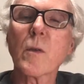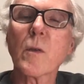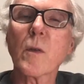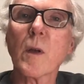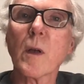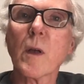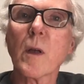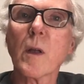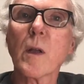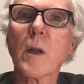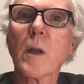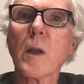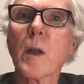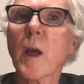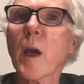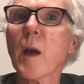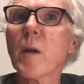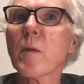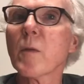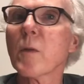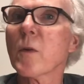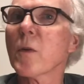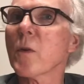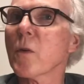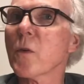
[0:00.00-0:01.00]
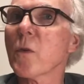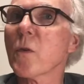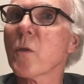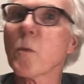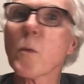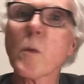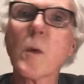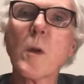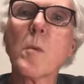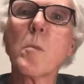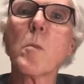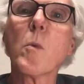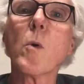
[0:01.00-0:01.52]
and the average is
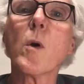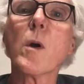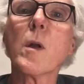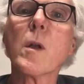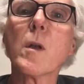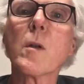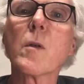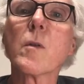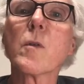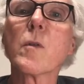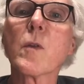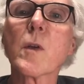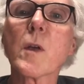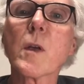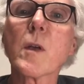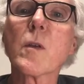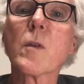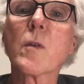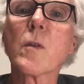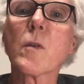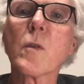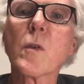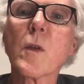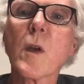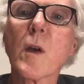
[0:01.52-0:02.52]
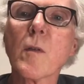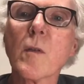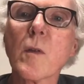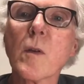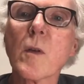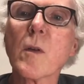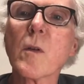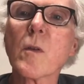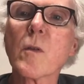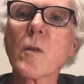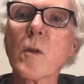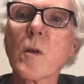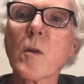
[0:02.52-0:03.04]

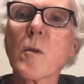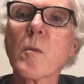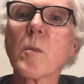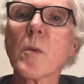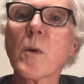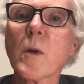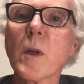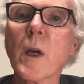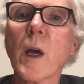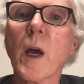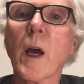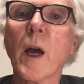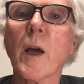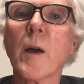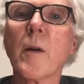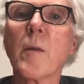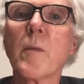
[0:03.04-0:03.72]
3.67, so pretty high.